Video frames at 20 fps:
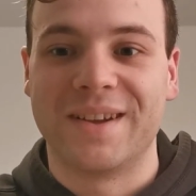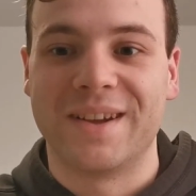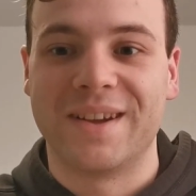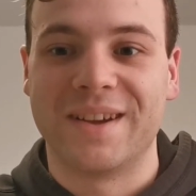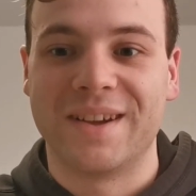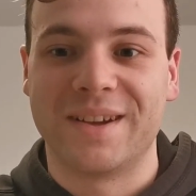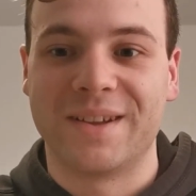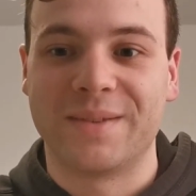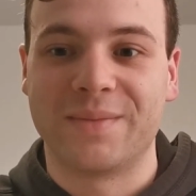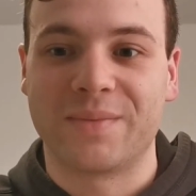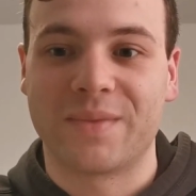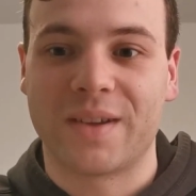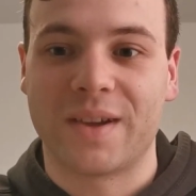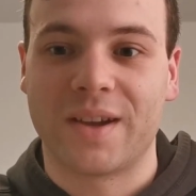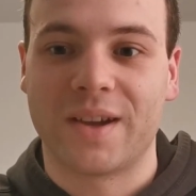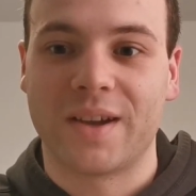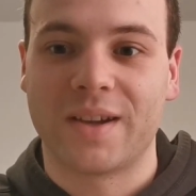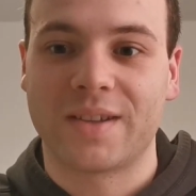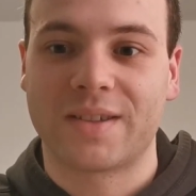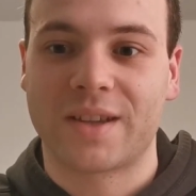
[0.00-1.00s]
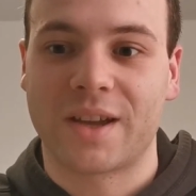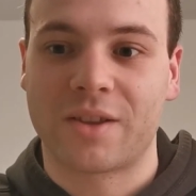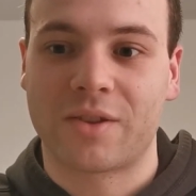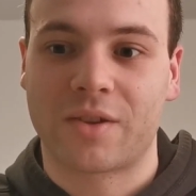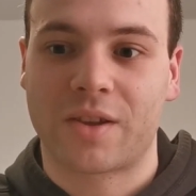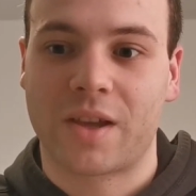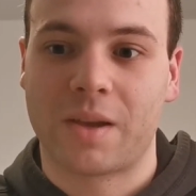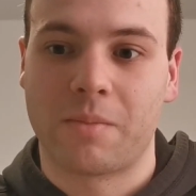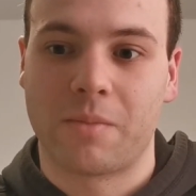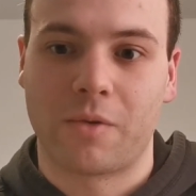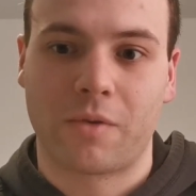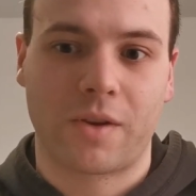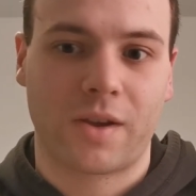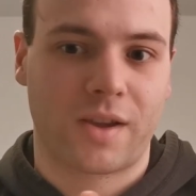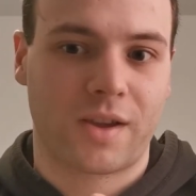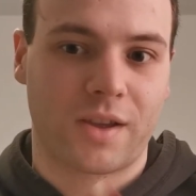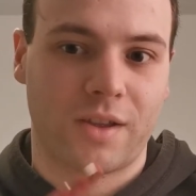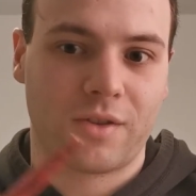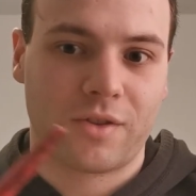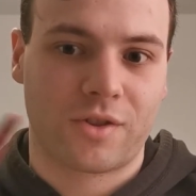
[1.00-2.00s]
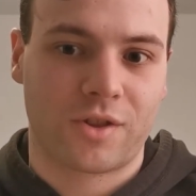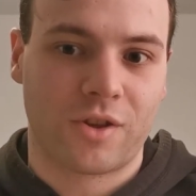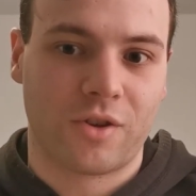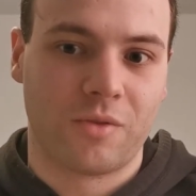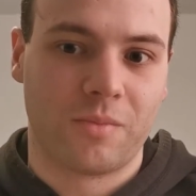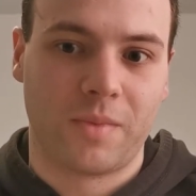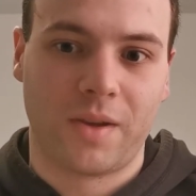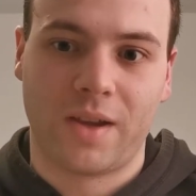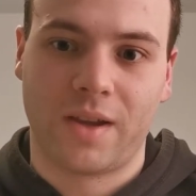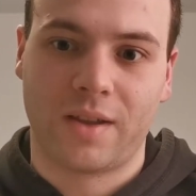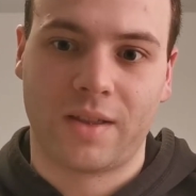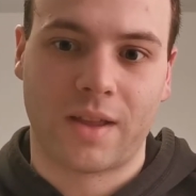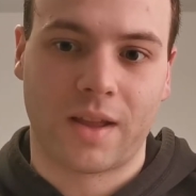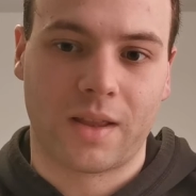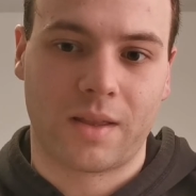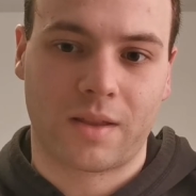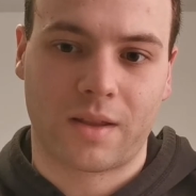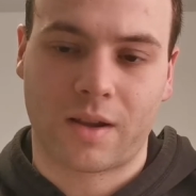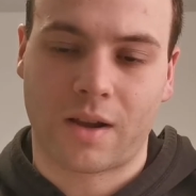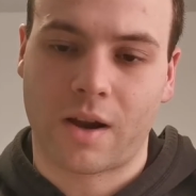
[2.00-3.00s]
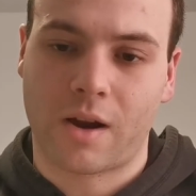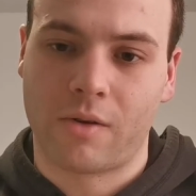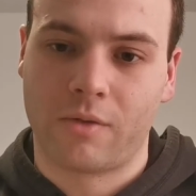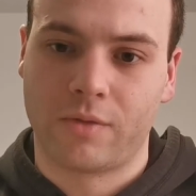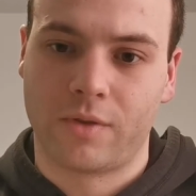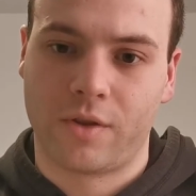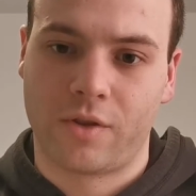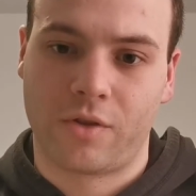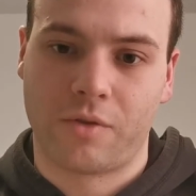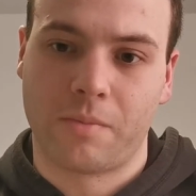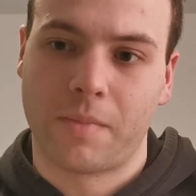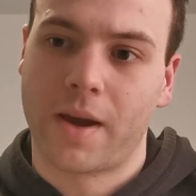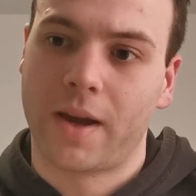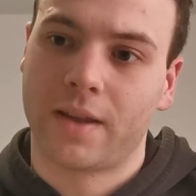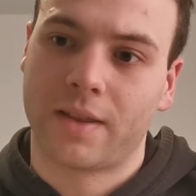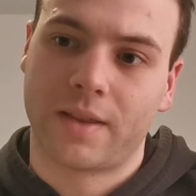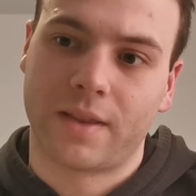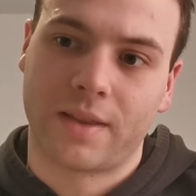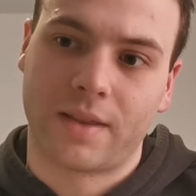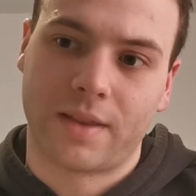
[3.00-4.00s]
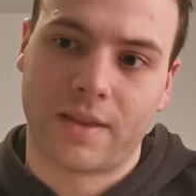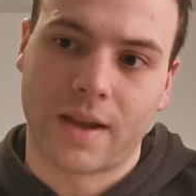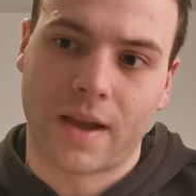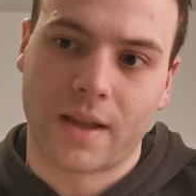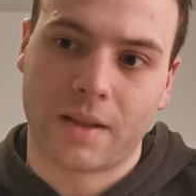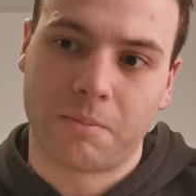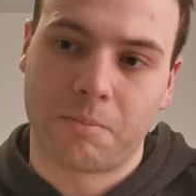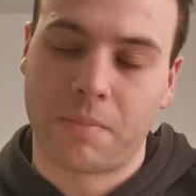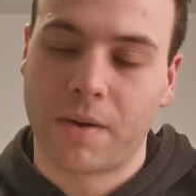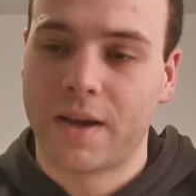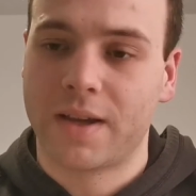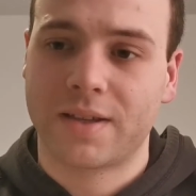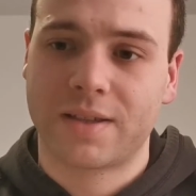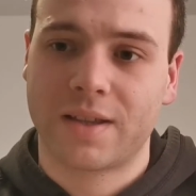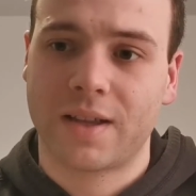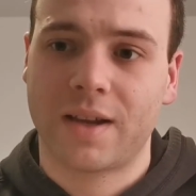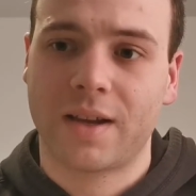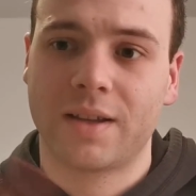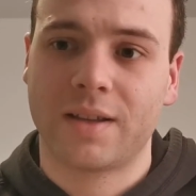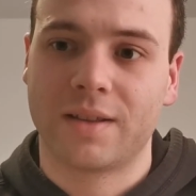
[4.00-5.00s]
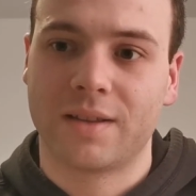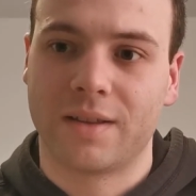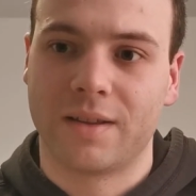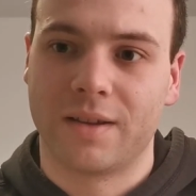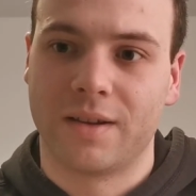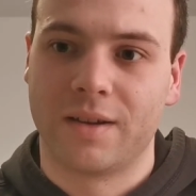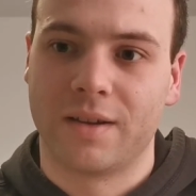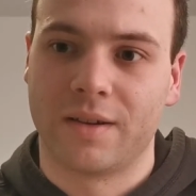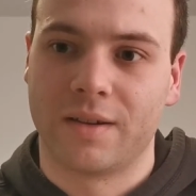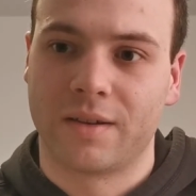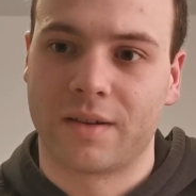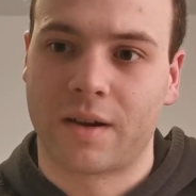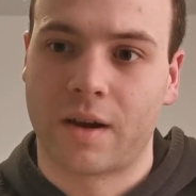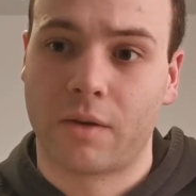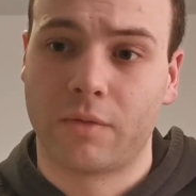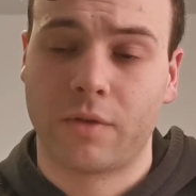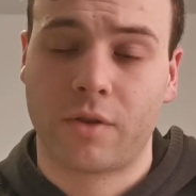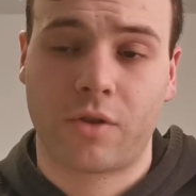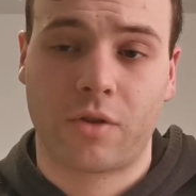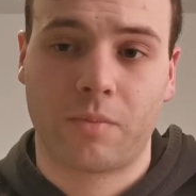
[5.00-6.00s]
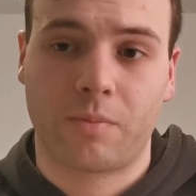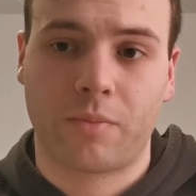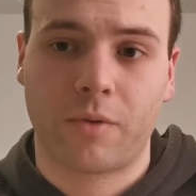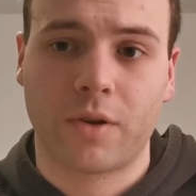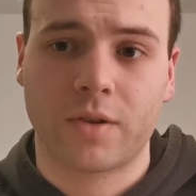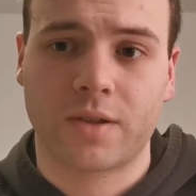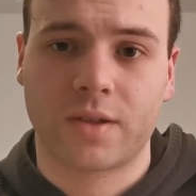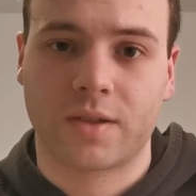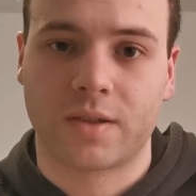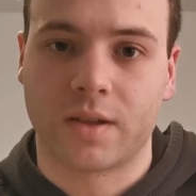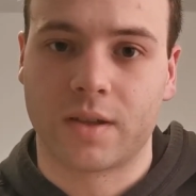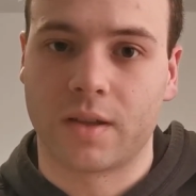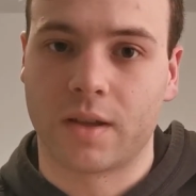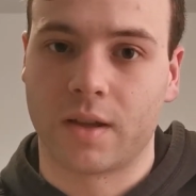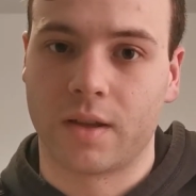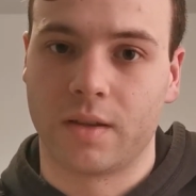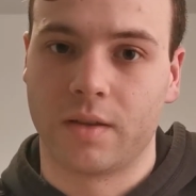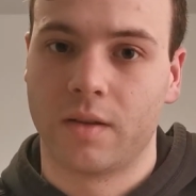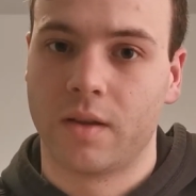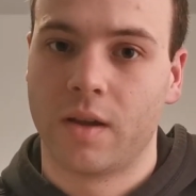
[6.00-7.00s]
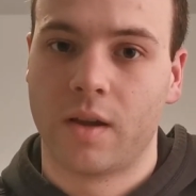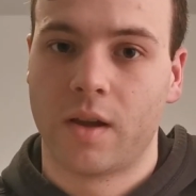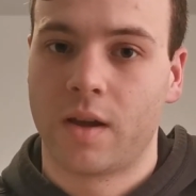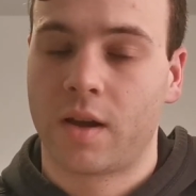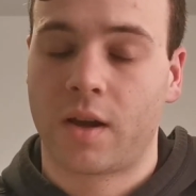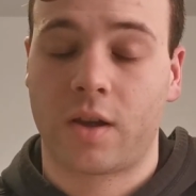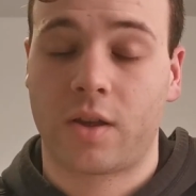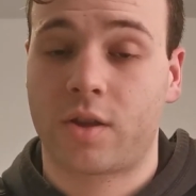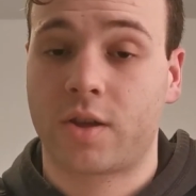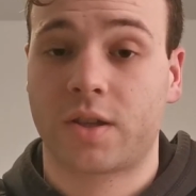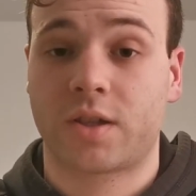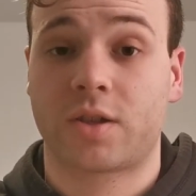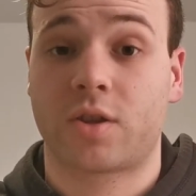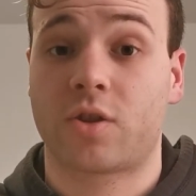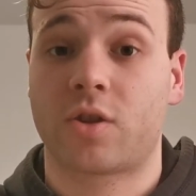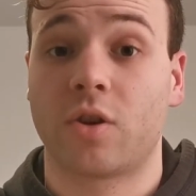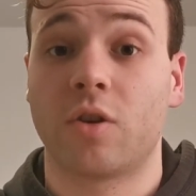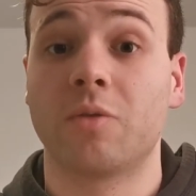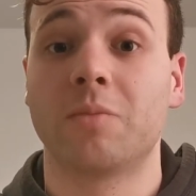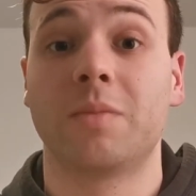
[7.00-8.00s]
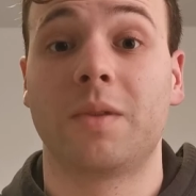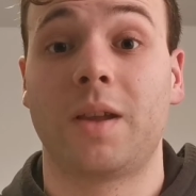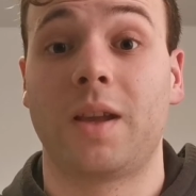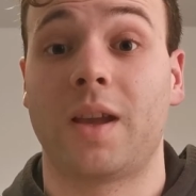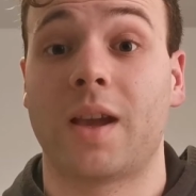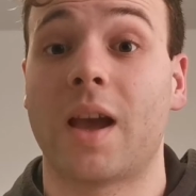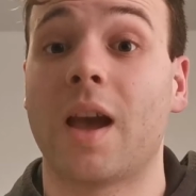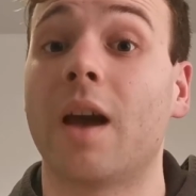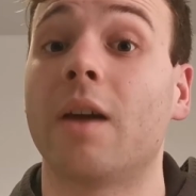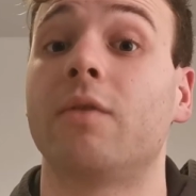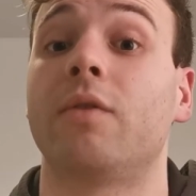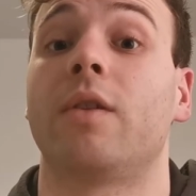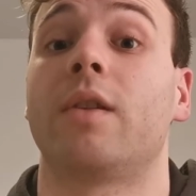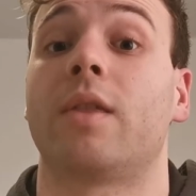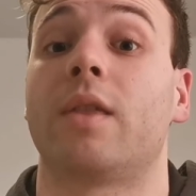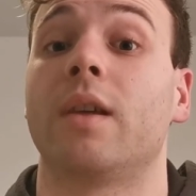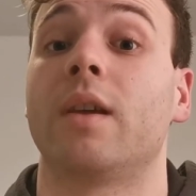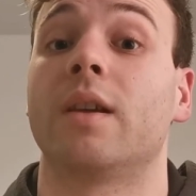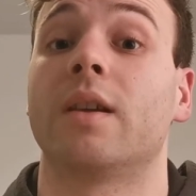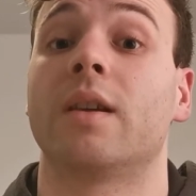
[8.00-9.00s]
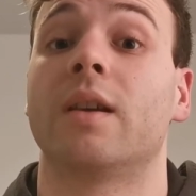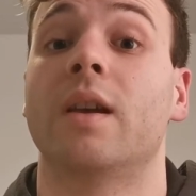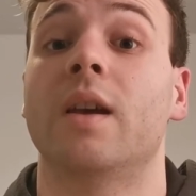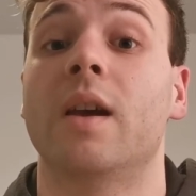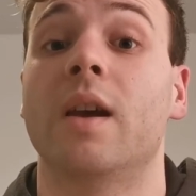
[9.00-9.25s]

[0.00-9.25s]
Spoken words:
And I said to him, "Okay, can you show me that? How did you make that bass line? How did you process it?" And he just showed me everything.